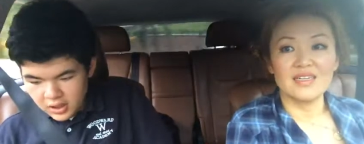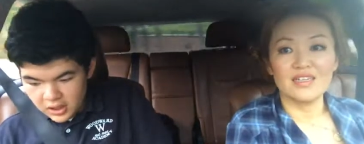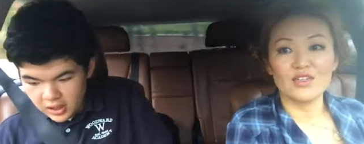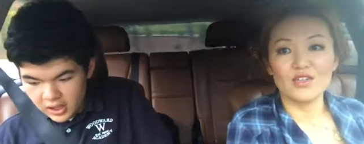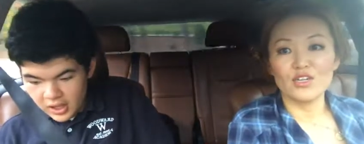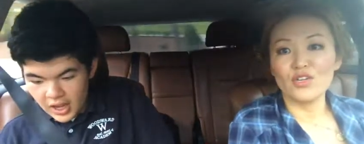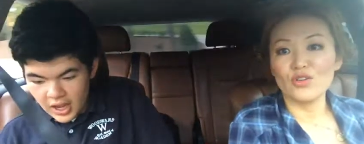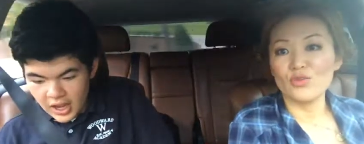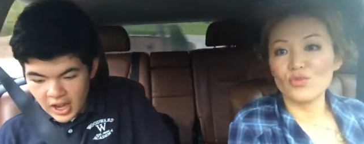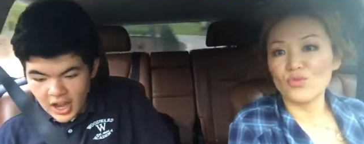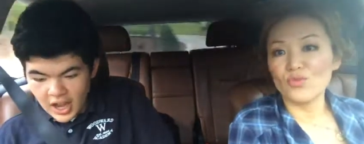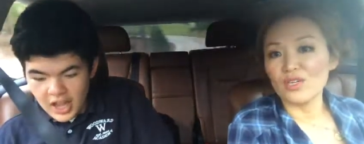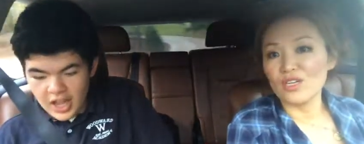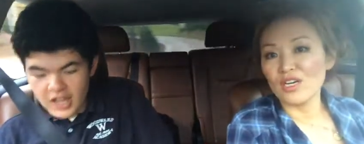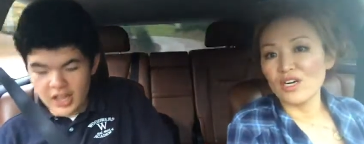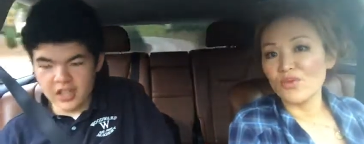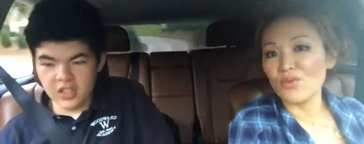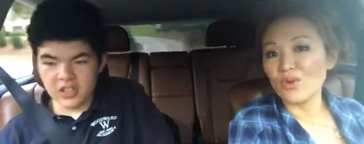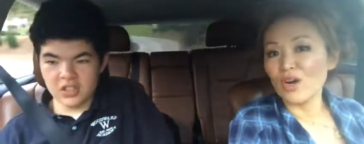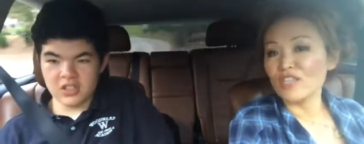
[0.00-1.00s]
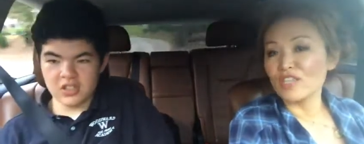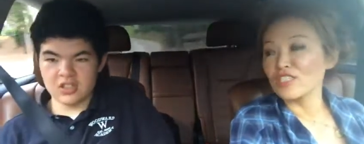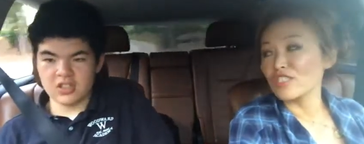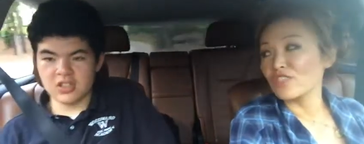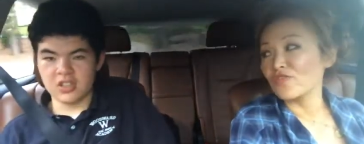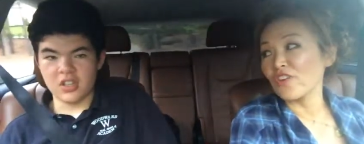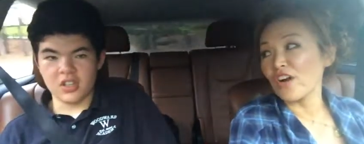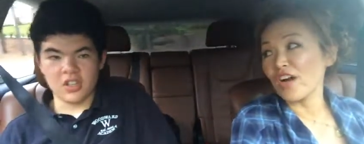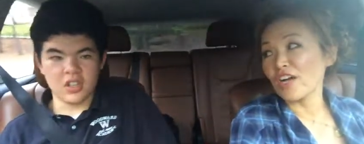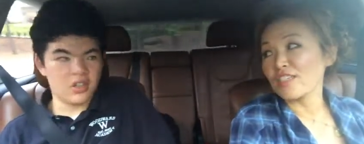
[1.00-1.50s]
Speaker 1: Uh, we all and
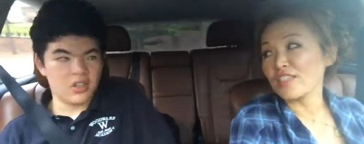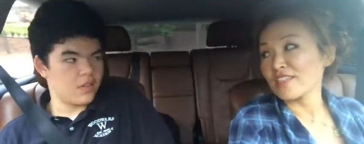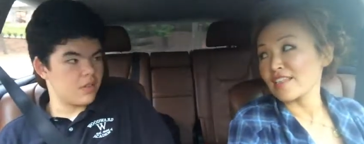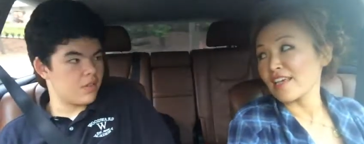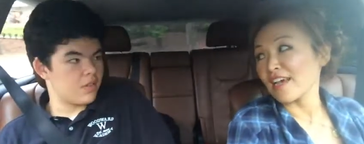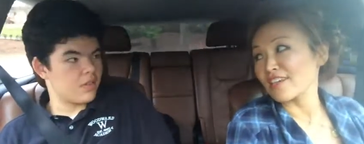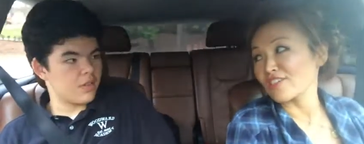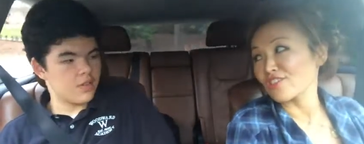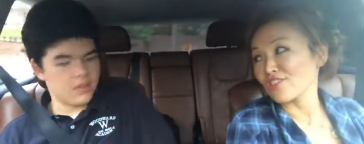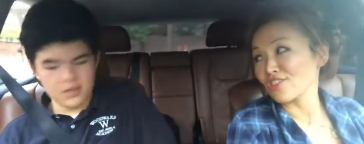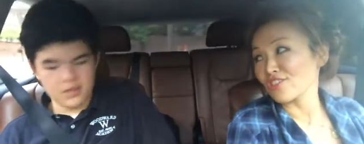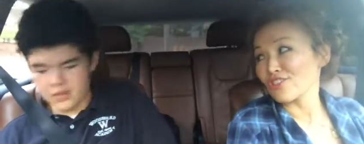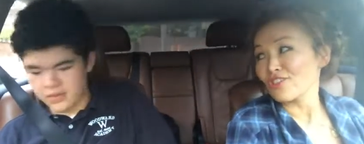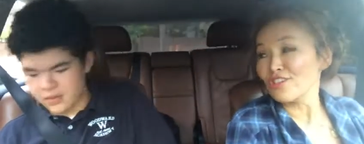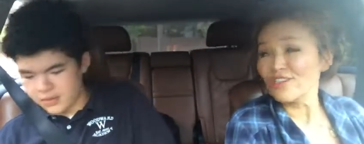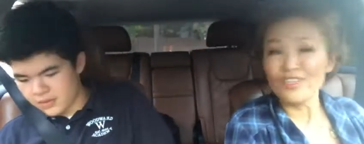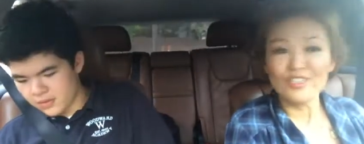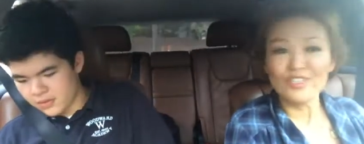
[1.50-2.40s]
watched Foxcatcher.